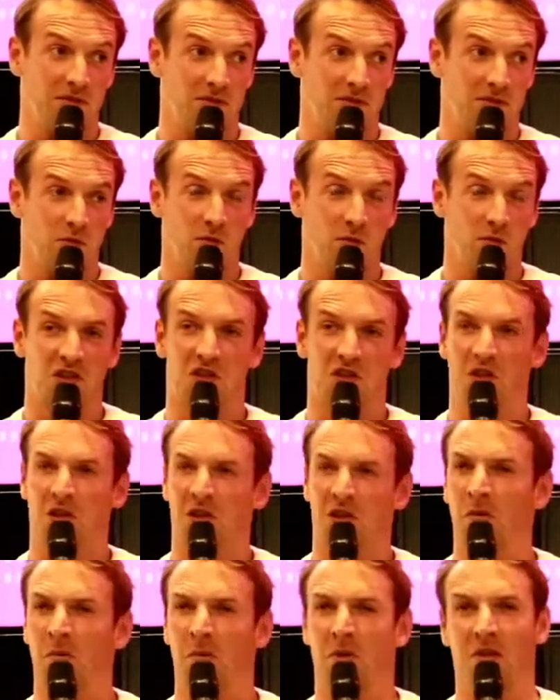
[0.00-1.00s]
We
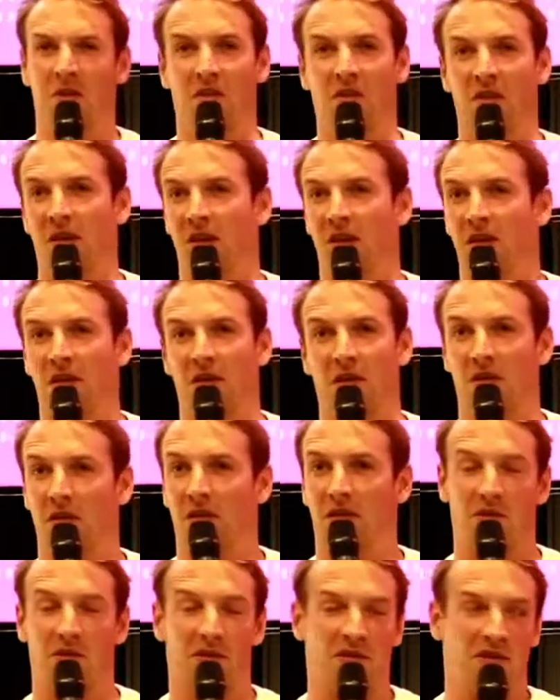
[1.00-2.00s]
joined basically at
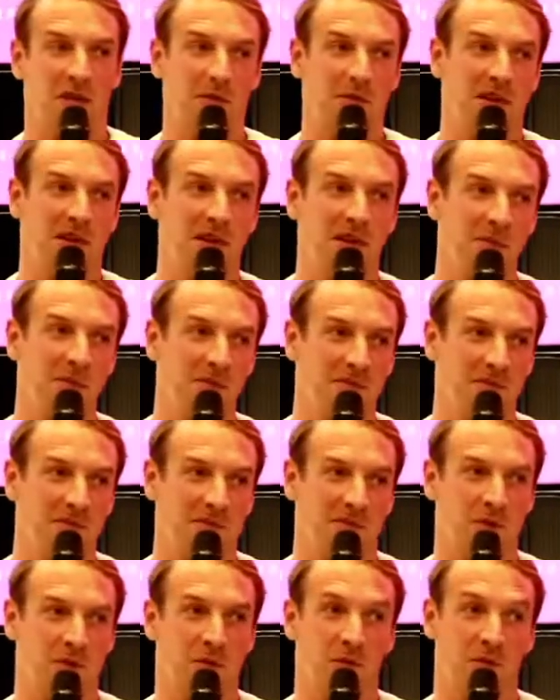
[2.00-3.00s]
the same time.
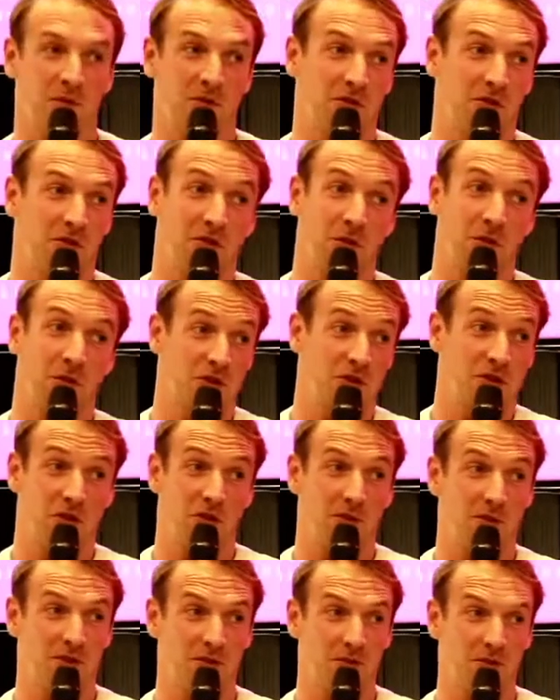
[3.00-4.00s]
So it was his first job
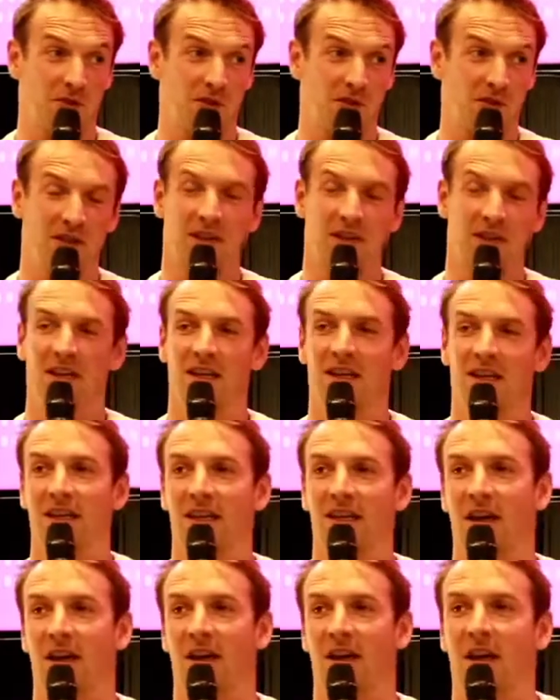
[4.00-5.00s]
as well.
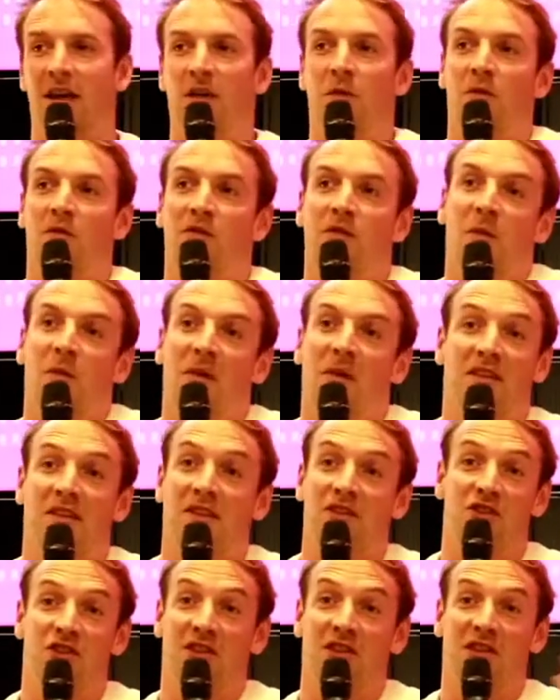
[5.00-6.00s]
And he was the best
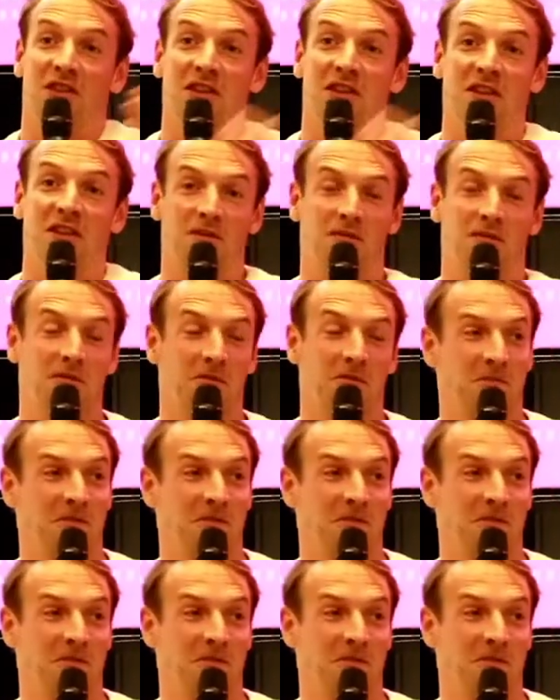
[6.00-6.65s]
engineer in Nativen.